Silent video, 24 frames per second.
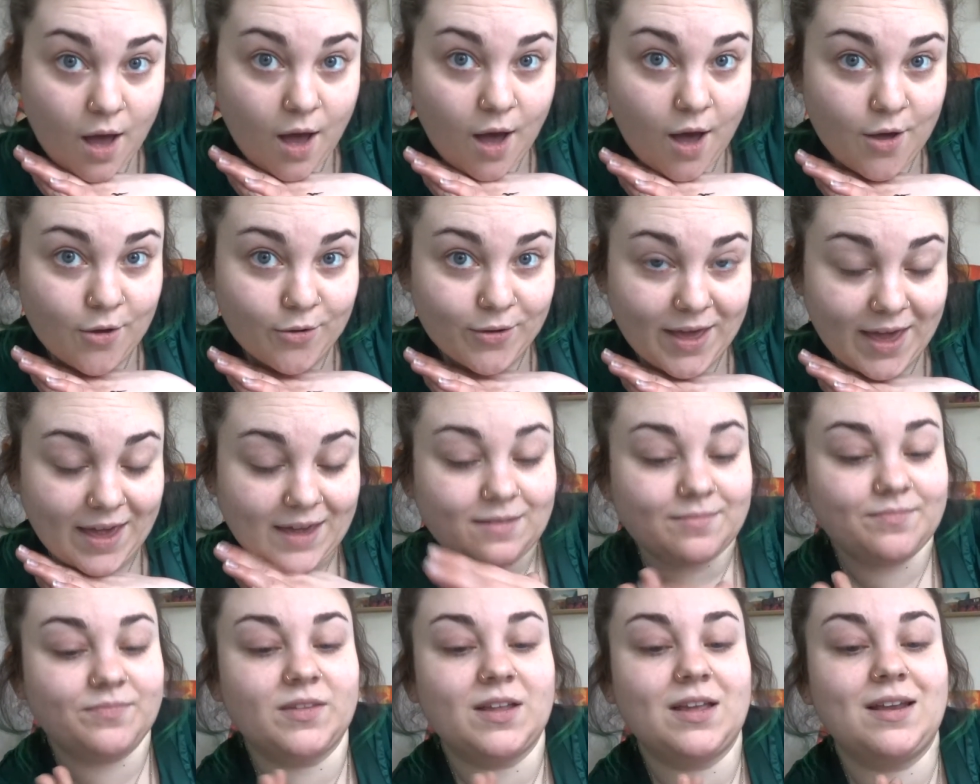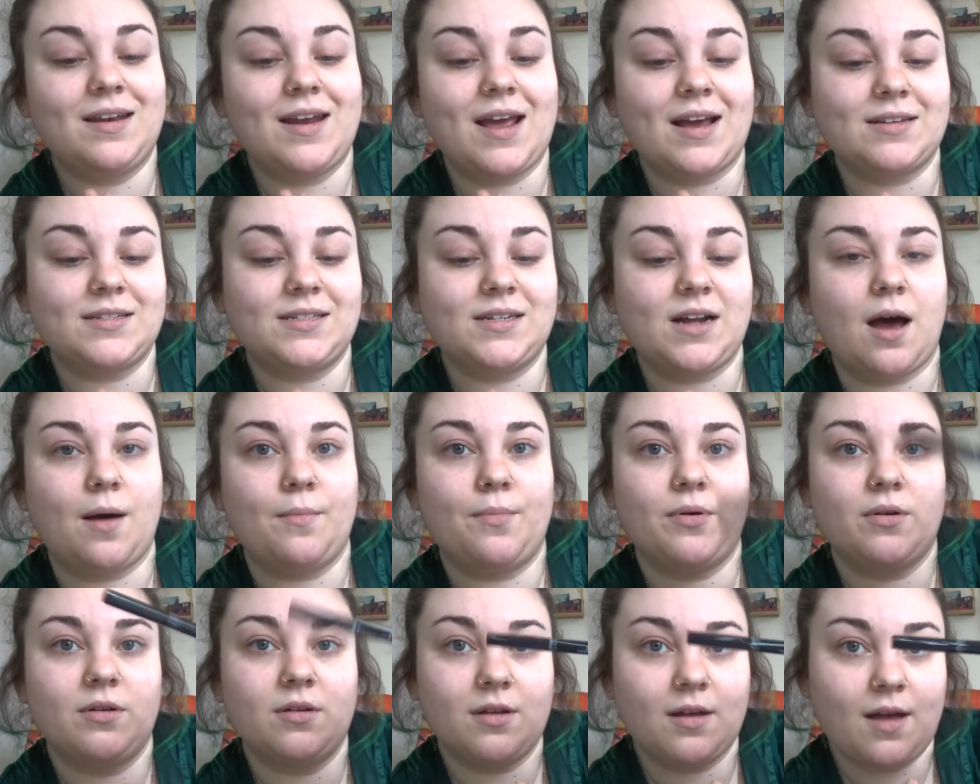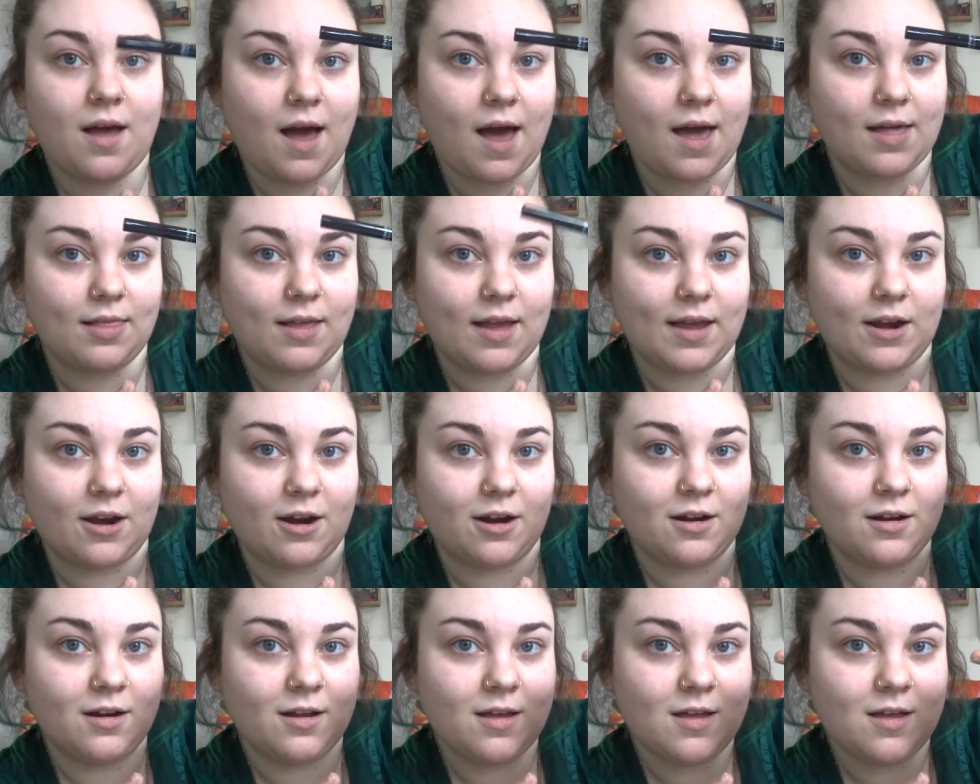Okay, next up, eyeliner.